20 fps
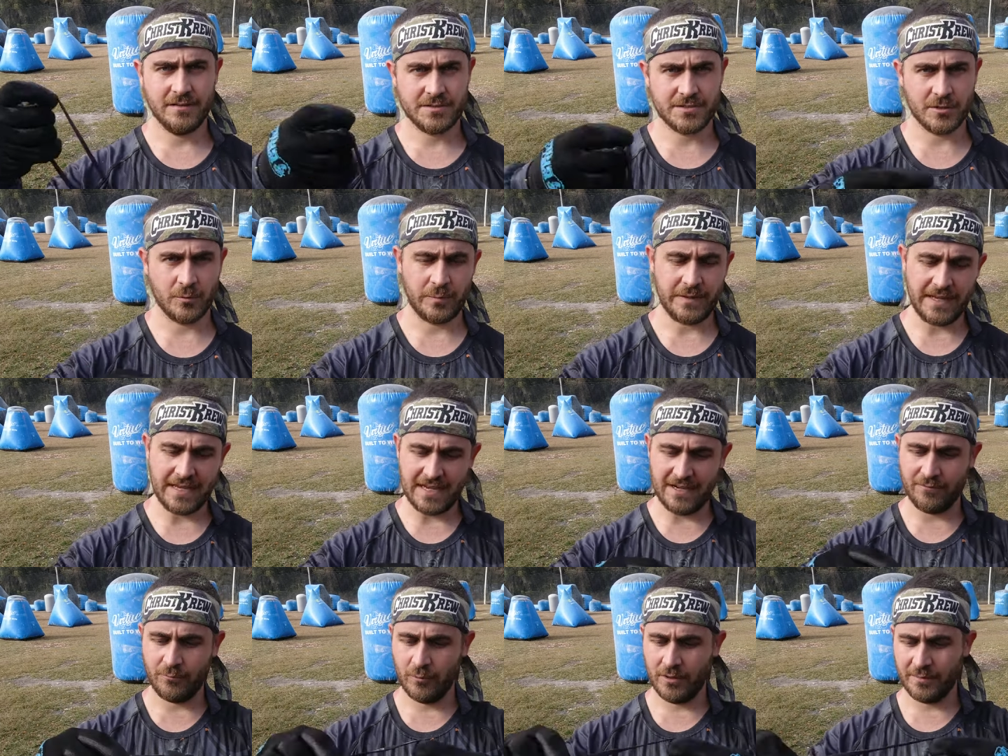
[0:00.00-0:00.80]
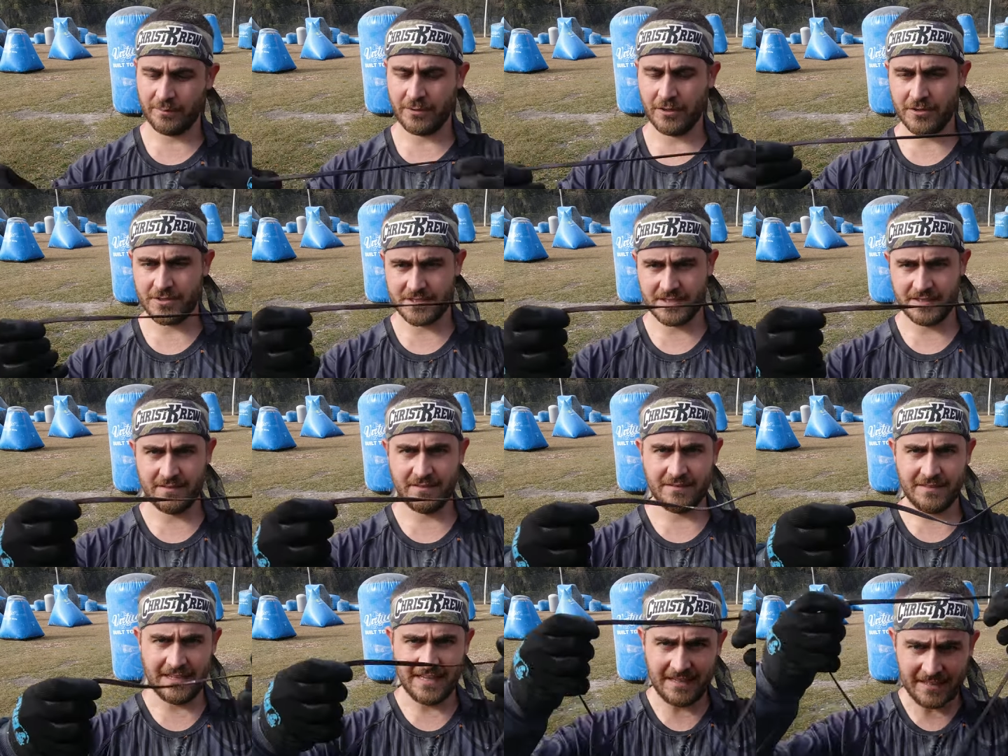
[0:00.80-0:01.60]
So we have one
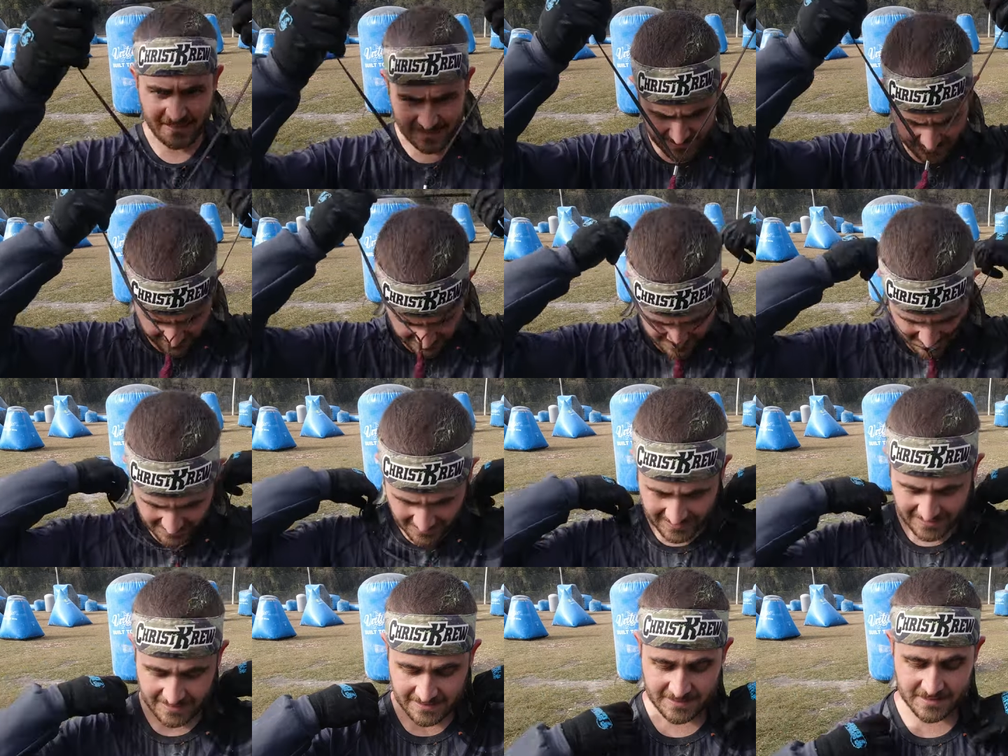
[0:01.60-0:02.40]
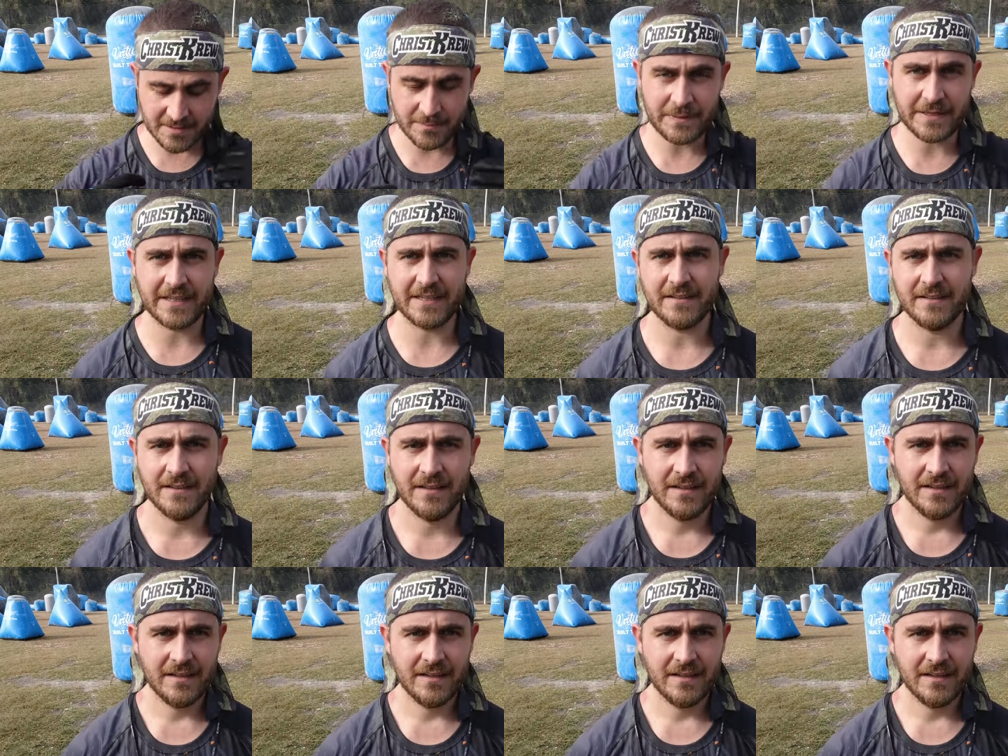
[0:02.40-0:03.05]
person that is assigned in the pit.